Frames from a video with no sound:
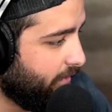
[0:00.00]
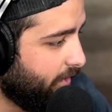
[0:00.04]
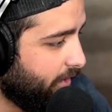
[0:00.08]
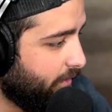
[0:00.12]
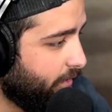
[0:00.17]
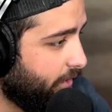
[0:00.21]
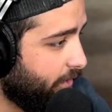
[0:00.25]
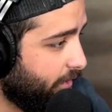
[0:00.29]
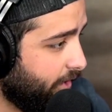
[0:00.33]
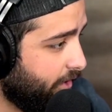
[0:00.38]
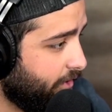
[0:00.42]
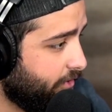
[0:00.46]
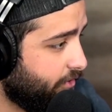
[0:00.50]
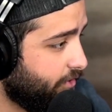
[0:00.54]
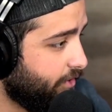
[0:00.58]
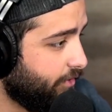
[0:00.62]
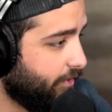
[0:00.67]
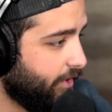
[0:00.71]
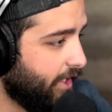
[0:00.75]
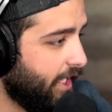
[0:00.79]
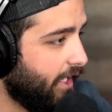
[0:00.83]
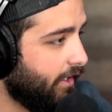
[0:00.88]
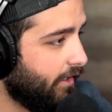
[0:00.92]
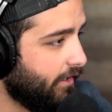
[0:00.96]
here's the
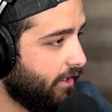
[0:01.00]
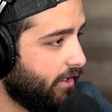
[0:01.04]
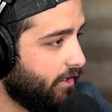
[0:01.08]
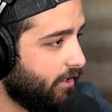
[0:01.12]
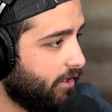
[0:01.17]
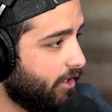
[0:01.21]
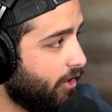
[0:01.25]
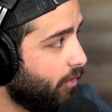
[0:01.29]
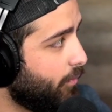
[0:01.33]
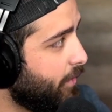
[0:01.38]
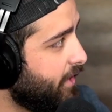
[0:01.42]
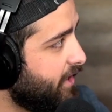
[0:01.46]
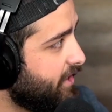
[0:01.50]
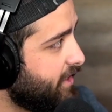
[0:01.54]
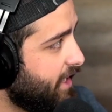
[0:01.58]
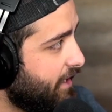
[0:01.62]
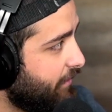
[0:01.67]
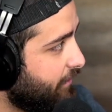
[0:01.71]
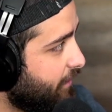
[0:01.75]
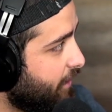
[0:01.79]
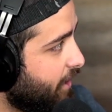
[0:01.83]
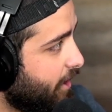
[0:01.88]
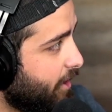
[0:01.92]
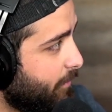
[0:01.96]
reality: nobody's
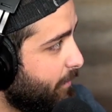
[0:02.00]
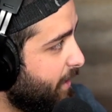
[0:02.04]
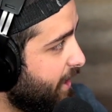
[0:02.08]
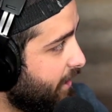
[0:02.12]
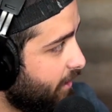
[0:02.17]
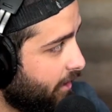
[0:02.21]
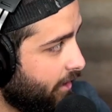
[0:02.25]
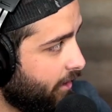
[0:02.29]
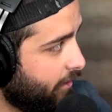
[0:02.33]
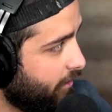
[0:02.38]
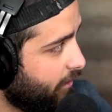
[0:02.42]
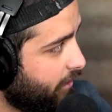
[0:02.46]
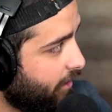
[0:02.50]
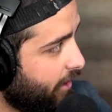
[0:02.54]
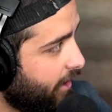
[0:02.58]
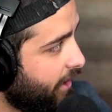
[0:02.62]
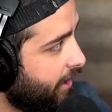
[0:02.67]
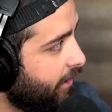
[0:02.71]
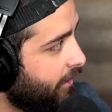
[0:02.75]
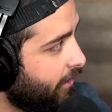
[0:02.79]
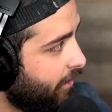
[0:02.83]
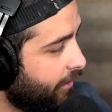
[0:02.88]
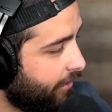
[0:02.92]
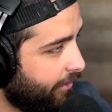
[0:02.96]
ever going to make
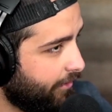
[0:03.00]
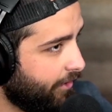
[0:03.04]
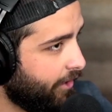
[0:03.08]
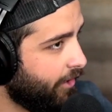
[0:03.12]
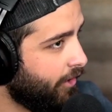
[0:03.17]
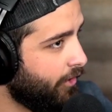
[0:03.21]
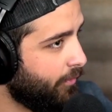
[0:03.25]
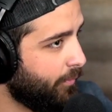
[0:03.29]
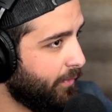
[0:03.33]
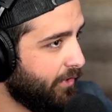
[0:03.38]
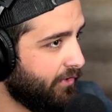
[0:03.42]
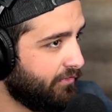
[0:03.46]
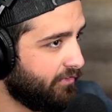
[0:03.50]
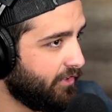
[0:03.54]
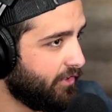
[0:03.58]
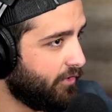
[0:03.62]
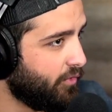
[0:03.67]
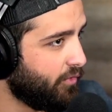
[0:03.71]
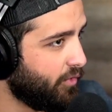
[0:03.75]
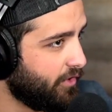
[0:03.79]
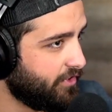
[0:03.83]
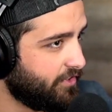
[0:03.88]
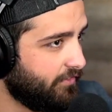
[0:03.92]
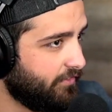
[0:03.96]
$100,000 on their home over a
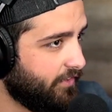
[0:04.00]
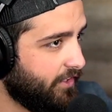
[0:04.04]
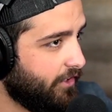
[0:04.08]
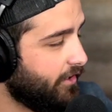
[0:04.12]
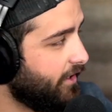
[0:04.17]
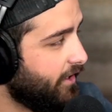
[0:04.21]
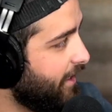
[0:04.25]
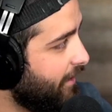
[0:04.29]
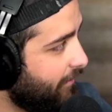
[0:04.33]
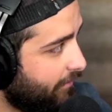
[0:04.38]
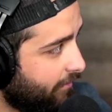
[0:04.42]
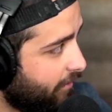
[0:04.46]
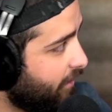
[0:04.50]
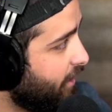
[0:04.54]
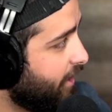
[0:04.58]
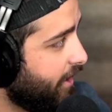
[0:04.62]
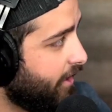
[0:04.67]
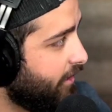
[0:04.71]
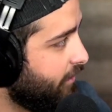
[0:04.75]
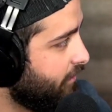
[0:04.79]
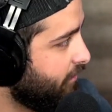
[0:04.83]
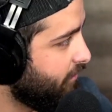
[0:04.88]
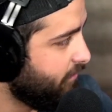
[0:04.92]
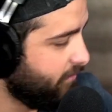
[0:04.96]
course of a year ever
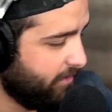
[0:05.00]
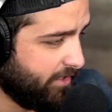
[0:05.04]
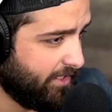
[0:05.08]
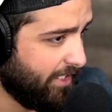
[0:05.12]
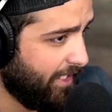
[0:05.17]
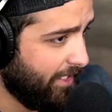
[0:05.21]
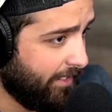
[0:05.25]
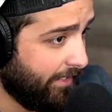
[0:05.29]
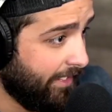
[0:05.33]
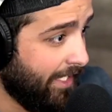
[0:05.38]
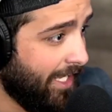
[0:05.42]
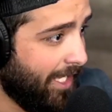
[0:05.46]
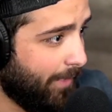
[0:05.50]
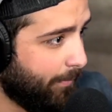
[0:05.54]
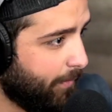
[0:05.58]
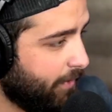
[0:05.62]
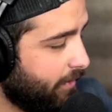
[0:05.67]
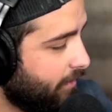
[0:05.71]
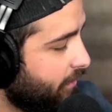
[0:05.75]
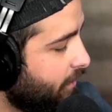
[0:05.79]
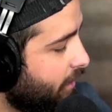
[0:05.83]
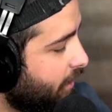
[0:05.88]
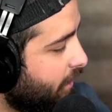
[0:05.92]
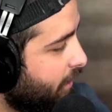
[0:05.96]
again. Yep. It's not going to
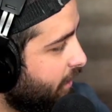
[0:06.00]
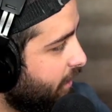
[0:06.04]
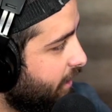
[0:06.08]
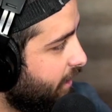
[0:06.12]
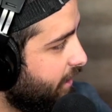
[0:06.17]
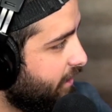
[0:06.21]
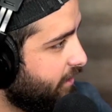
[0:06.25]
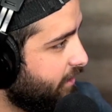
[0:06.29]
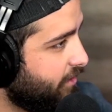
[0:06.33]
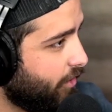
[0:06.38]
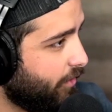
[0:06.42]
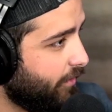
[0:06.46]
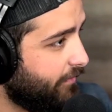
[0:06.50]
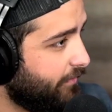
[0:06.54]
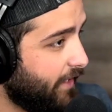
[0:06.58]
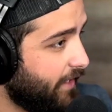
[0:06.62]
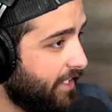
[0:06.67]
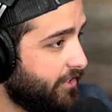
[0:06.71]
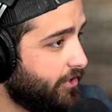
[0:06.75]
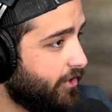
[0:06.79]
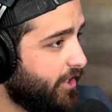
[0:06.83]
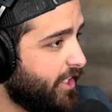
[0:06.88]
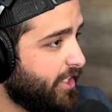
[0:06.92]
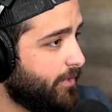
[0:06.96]
happen. And so if
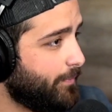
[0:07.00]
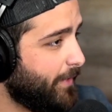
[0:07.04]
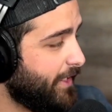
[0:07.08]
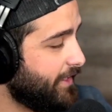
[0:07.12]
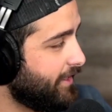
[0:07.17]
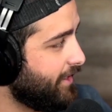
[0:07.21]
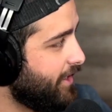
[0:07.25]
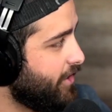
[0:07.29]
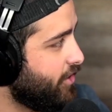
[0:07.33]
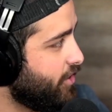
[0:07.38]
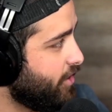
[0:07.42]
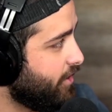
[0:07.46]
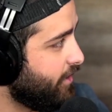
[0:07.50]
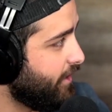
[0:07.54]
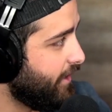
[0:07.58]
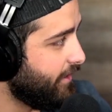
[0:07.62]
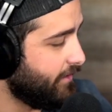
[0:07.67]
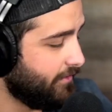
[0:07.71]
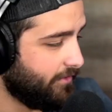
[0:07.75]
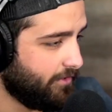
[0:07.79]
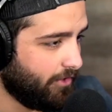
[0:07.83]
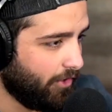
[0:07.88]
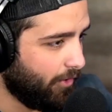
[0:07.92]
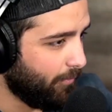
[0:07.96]
that's your expectation, like,
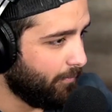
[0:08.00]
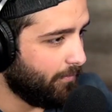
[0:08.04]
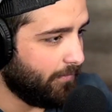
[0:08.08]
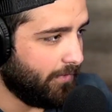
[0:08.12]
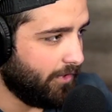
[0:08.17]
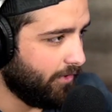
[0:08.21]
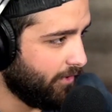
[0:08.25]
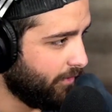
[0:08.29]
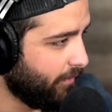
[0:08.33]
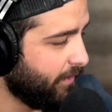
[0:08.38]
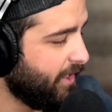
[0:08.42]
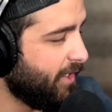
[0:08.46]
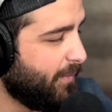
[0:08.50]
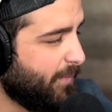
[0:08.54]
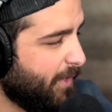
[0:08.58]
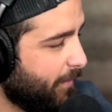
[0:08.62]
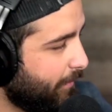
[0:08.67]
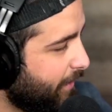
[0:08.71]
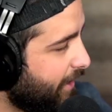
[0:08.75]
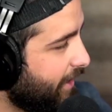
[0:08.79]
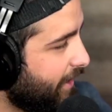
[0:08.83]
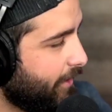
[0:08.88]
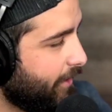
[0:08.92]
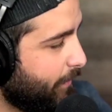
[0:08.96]
you don't need to be
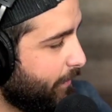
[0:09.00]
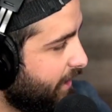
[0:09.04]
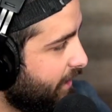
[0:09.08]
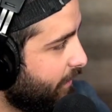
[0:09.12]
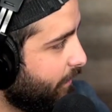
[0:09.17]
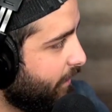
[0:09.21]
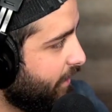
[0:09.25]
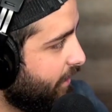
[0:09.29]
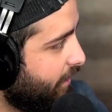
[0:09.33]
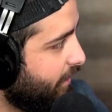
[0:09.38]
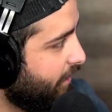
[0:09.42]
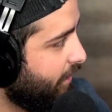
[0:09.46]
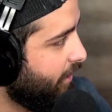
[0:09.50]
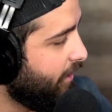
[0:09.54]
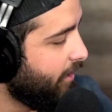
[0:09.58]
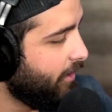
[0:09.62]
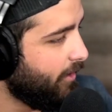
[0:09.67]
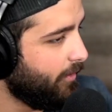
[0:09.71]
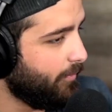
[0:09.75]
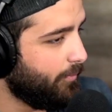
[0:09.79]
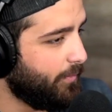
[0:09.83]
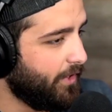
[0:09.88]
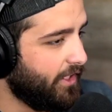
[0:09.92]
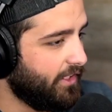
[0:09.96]
buying to begin with.
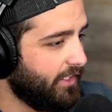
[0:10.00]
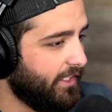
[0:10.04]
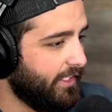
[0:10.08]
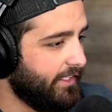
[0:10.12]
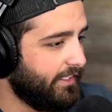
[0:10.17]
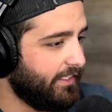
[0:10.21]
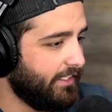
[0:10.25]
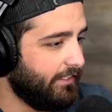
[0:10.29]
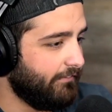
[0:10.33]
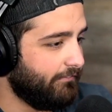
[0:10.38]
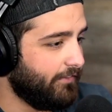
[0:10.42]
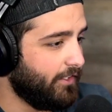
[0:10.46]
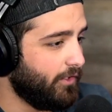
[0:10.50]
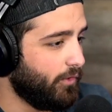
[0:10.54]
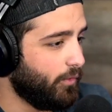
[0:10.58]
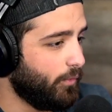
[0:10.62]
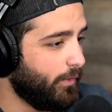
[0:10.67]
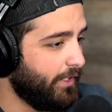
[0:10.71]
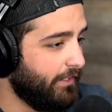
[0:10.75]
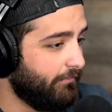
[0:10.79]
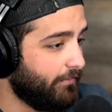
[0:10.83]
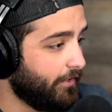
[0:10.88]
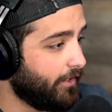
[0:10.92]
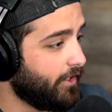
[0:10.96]
But like, if you're
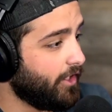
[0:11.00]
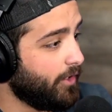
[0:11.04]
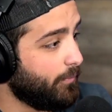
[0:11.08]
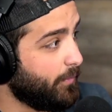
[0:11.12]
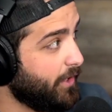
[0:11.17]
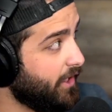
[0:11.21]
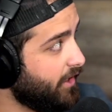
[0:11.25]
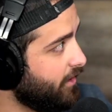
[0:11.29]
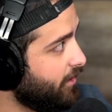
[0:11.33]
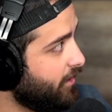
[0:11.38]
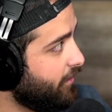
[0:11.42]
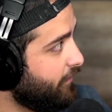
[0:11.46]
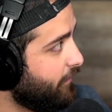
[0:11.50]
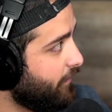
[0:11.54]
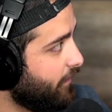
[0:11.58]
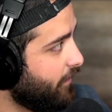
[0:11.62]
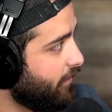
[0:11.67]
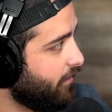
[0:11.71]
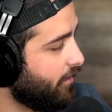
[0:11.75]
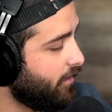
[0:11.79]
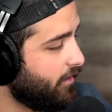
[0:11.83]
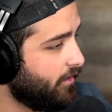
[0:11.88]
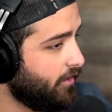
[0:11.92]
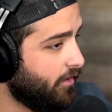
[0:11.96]
going to be in here for the
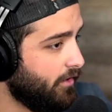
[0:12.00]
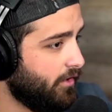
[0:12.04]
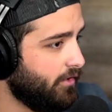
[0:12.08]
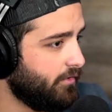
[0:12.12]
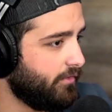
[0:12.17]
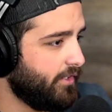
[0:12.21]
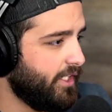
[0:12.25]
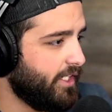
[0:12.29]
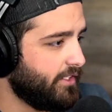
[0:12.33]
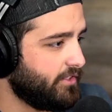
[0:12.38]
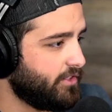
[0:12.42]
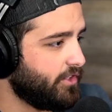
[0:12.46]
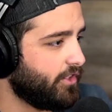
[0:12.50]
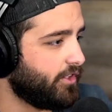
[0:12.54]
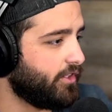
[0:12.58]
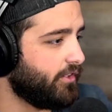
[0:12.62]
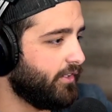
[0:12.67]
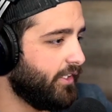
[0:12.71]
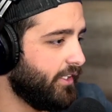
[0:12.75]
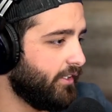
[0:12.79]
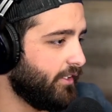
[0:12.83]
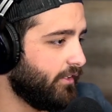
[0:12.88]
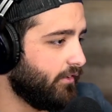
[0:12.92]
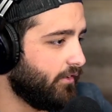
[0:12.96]
long haul, yes, you're
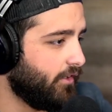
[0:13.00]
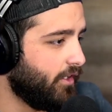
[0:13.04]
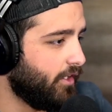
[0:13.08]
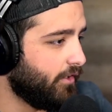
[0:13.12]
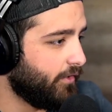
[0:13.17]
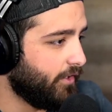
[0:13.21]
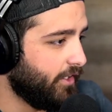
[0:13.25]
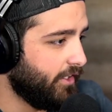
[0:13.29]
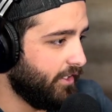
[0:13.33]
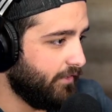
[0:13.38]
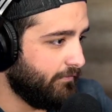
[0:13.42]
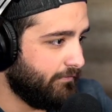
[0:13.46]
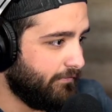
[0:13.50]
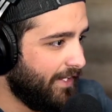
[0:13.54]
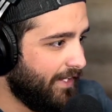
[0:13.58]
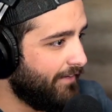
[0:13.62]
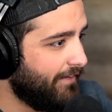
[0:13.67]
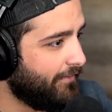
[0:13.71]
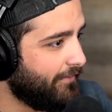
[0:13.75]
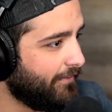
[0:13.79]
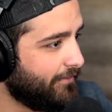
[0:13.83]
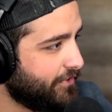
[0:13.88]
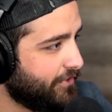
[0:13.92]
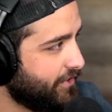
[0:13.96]
in the long run. In
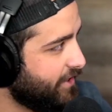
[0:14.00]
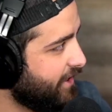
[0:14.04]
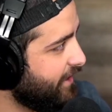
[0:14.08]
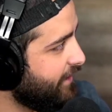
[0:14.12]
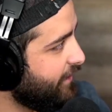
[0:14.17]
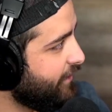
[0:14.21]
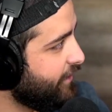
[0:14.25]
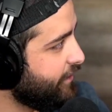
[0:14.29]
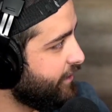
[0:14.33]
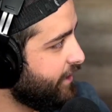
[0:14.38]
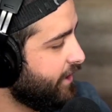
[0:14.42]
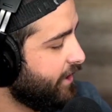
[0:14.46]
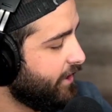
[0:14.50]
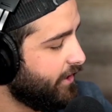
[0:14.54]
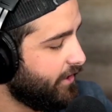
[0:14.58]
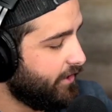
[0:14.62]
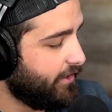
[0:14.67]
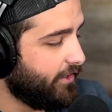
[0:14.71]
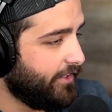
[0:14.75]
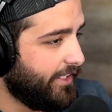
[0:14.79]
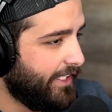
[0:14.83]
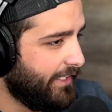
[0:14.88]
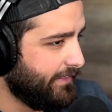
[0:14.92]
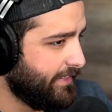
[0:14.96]
5 years, 10 years,
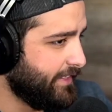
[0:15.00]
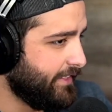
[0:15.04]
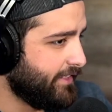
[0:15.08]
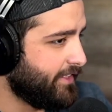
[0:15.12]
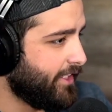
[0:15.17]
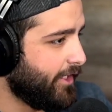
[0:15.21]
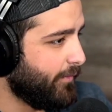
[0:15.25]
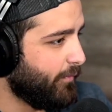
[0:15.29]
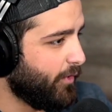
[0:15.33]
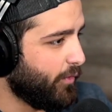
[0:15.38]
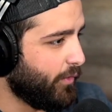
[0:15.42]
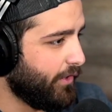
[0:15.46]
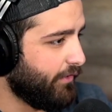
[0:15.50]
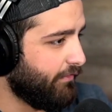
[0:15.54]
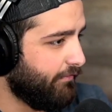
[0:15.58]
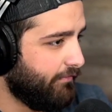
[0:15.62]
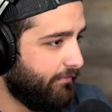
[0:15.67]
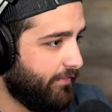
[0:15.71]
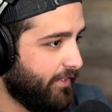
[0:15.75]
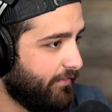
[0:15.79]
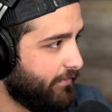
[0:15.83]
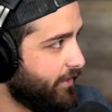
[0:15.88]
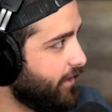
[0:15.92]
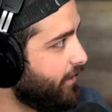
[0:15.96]
your house is going to be worth
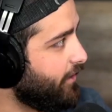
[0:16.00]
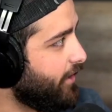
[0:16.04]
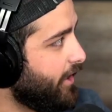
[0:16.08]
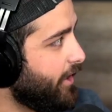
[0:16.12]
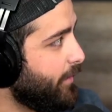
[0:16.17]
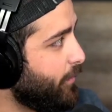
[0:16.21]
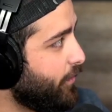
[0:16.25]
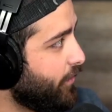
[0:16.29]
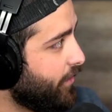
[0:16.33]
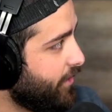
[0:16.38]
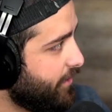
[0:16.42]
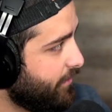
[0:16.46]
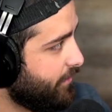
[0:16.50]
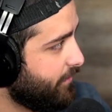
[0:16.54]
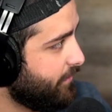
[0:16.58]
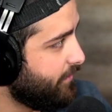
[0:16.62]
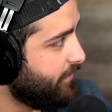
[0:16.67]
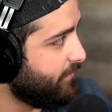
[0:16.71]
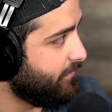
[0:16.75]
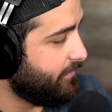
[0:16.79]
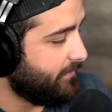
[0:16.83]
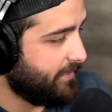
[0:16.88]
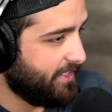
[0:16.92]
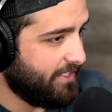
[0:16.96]
$50,000 more,
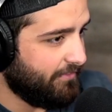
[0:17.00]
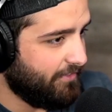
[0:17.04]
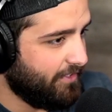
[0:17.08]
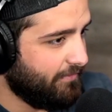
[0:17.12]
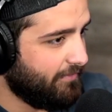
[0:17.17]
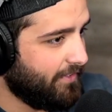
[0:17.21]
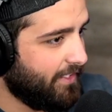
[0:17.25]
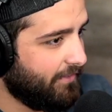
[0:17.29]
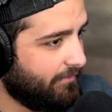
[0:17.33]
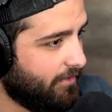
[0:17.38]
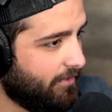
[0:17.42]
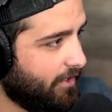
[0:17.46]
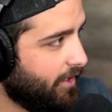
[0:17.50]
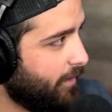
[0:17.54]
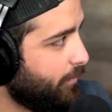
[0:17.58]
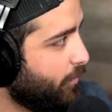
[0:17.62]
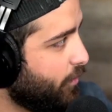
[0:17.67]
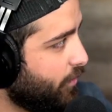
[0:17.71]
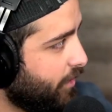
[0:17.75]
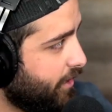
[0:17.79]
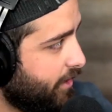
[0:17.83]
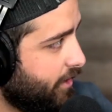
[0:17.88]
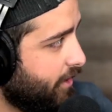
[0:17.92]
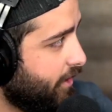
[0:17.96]
$75,000
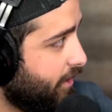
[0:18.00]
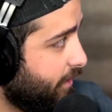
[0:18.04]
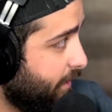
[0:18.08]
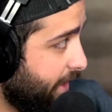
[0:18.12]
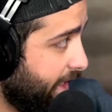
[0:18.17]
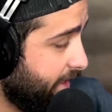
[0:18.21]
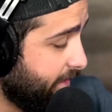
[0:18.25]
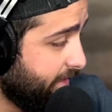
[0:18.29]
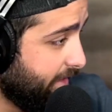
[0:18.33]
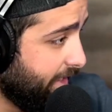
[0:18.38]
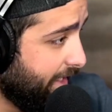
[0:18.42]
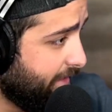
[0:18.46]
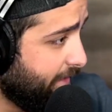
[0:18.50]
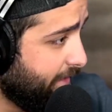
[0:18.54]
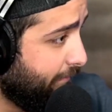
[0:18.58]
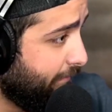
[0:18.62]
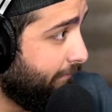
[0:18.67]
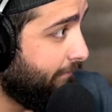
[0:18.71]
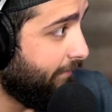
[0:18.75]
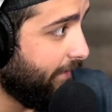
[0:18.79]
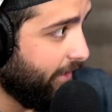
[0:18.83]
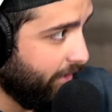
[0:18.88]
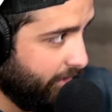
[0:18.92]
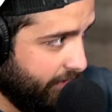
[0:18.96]
more. And that's a
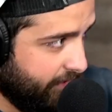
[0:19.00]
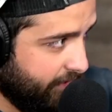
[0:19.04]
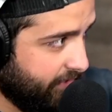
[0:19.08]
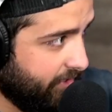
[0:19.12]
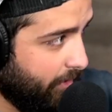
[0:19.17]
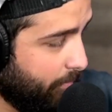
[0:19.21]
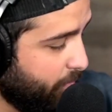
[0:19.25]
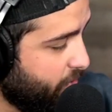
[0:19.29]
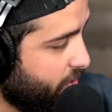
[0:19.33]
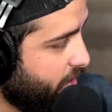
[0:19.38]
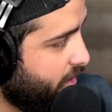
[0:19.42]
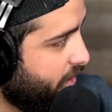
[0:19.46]
fair assumption.